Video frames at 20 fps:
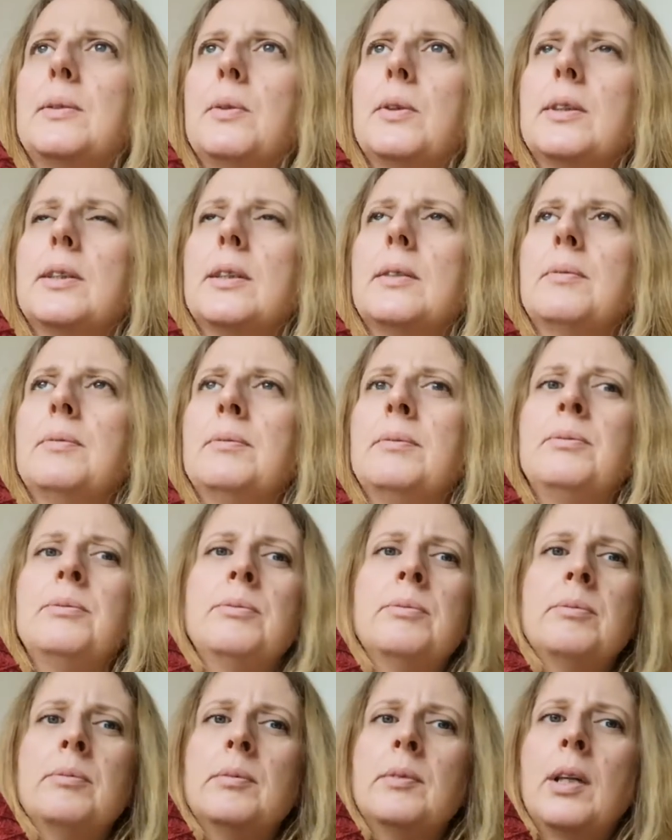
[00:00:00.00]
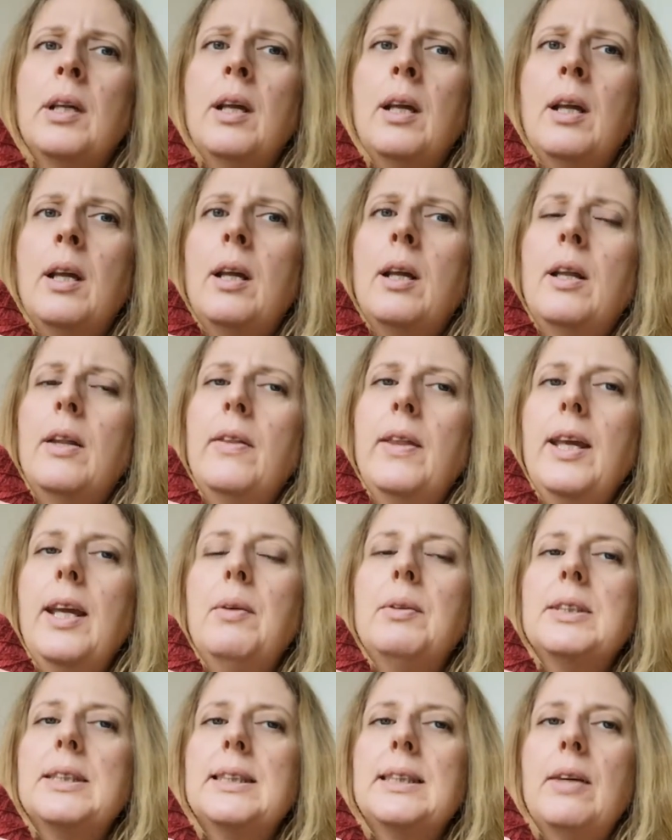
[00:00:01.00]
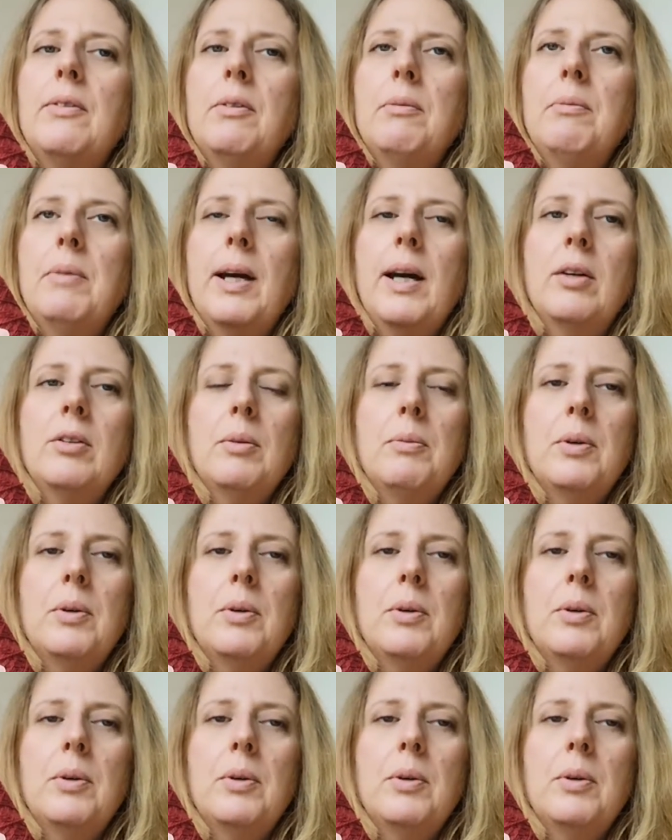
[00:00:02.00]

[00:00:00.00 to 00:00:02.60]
this was. I think it was £7